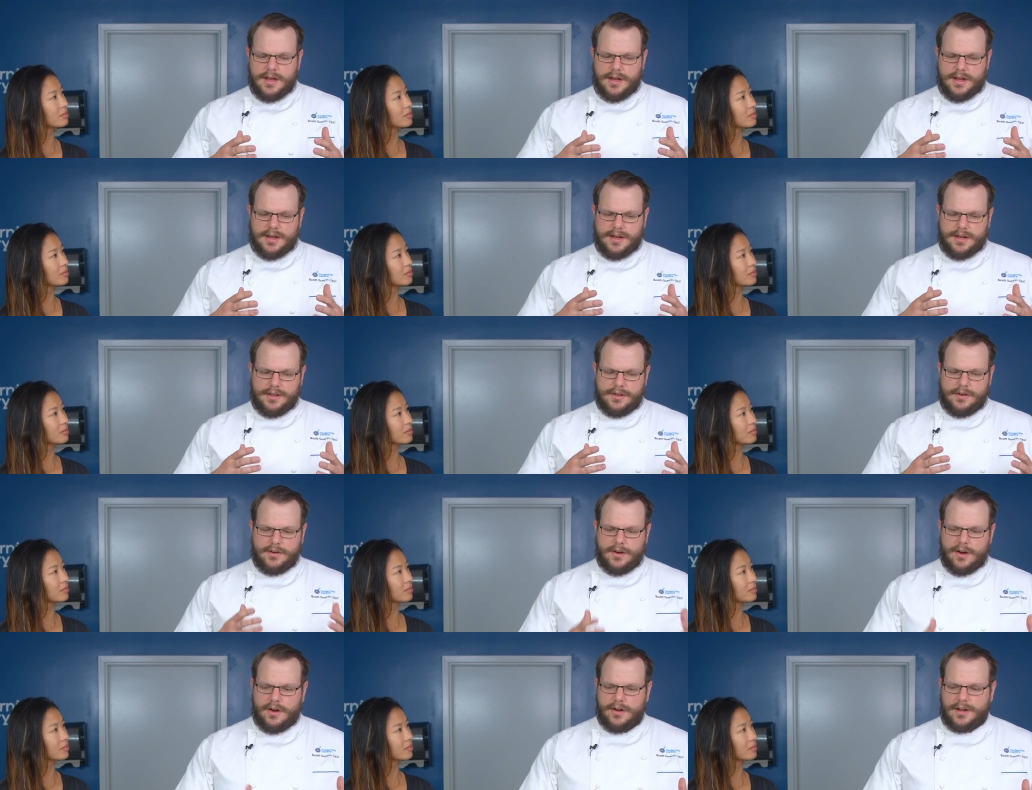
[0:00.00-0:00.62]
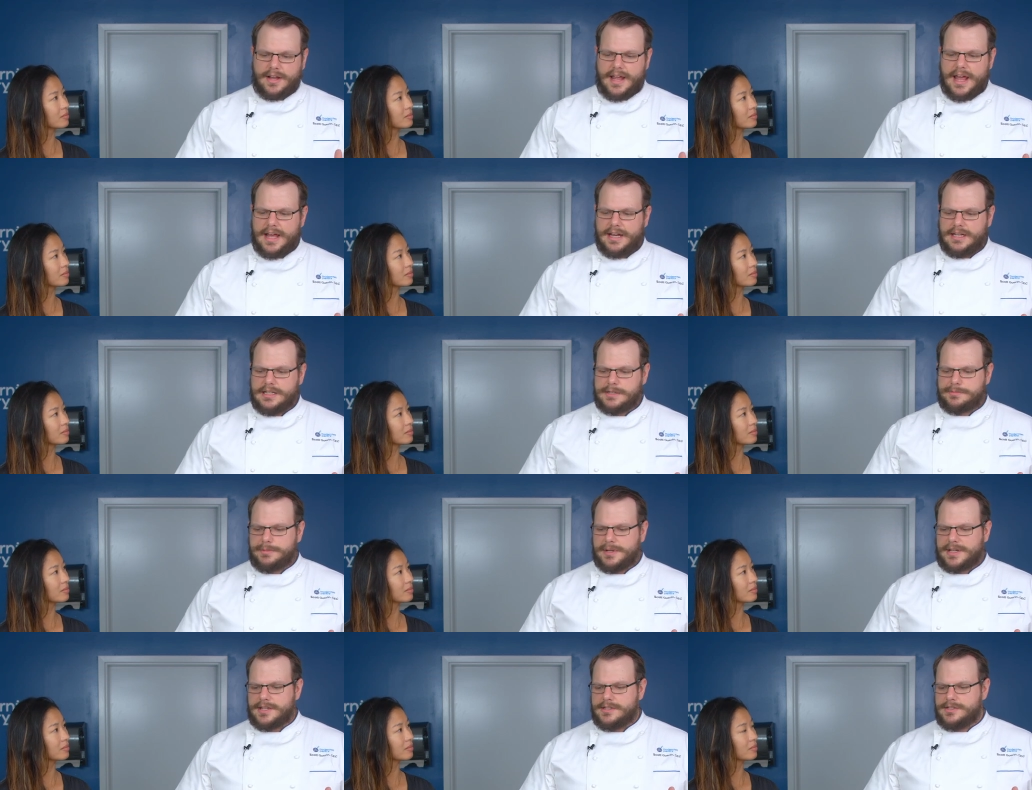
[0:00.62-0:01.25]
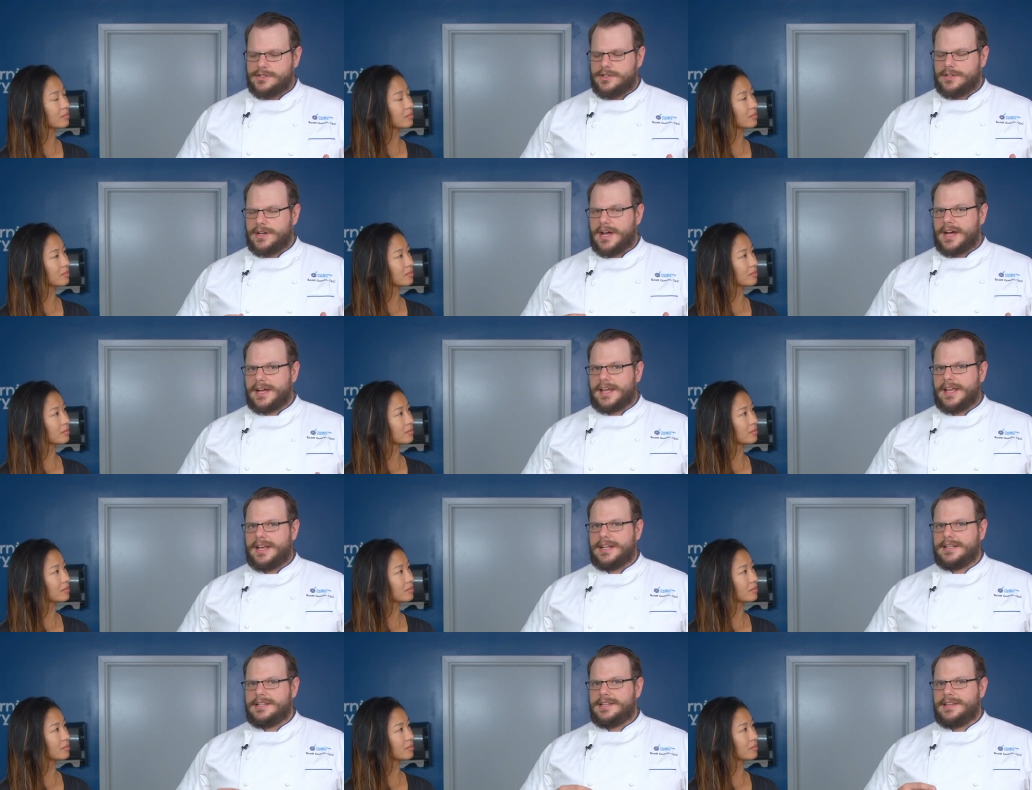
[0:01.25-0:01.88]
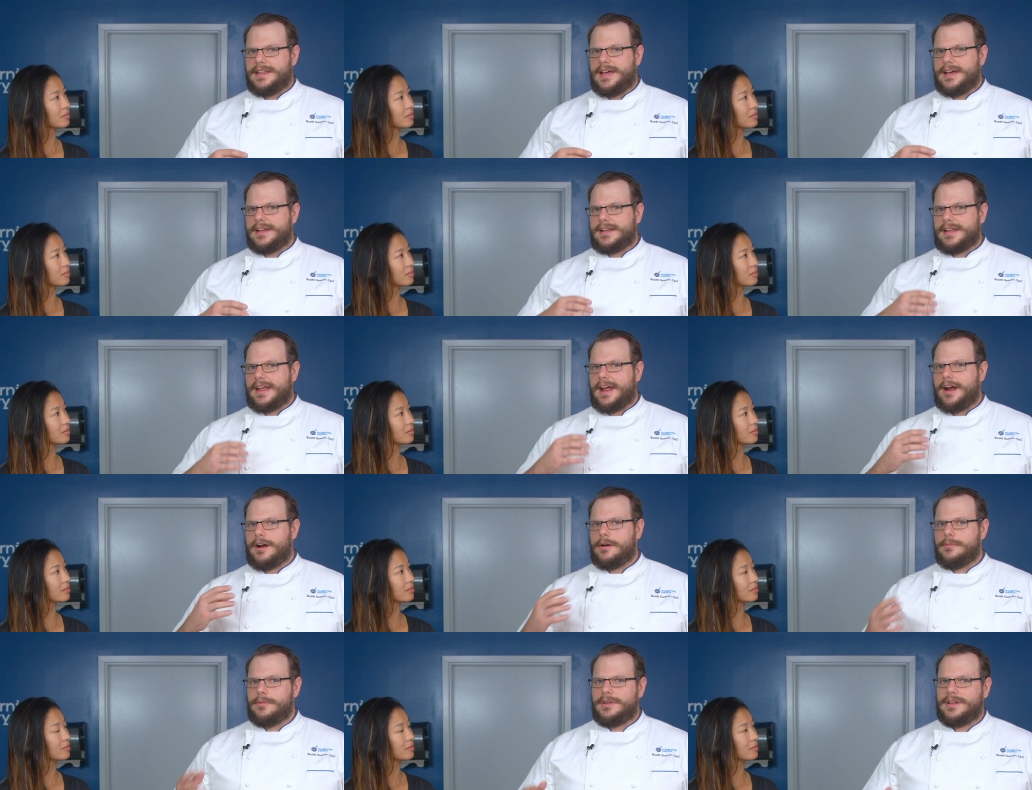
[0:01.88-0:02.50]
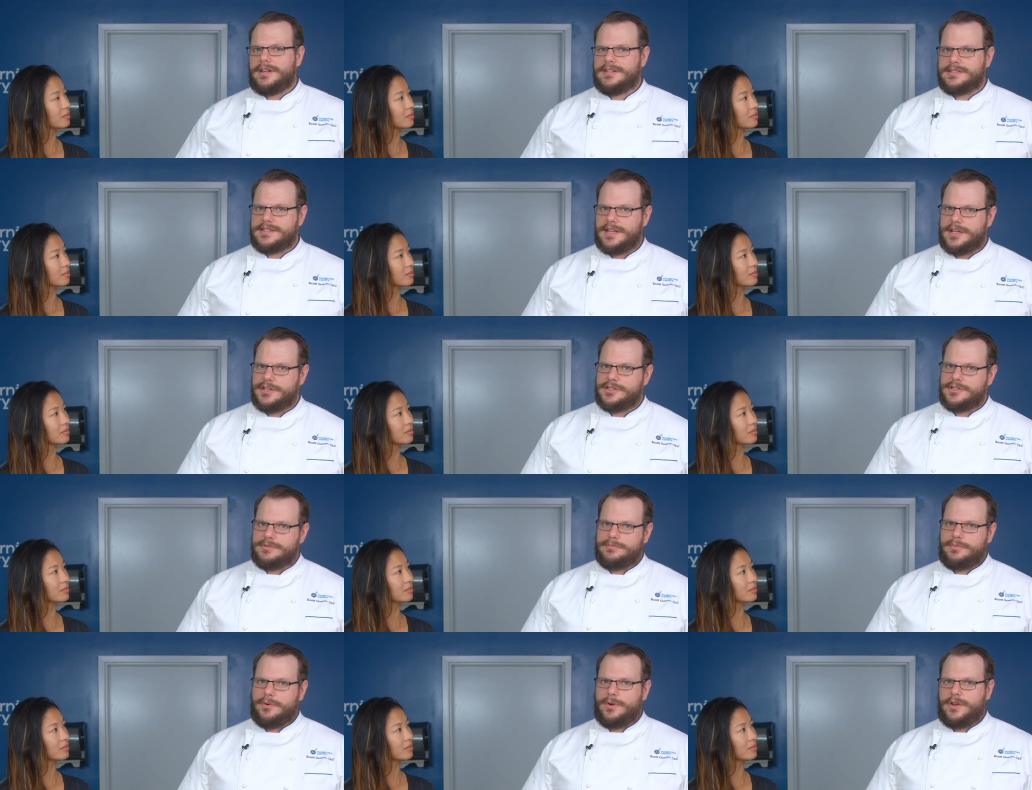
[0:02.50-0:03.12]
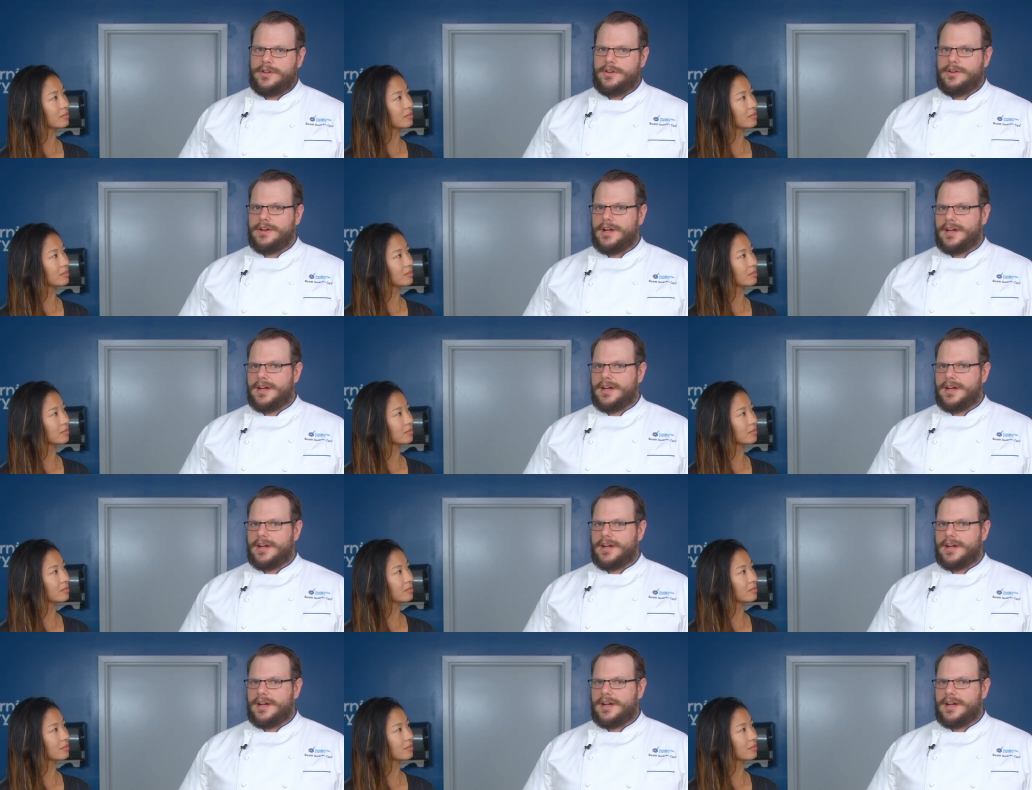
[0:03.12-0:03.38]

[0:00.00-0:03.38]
Speaker 1: uh, your hard candies because you're not getting to that caramelization point.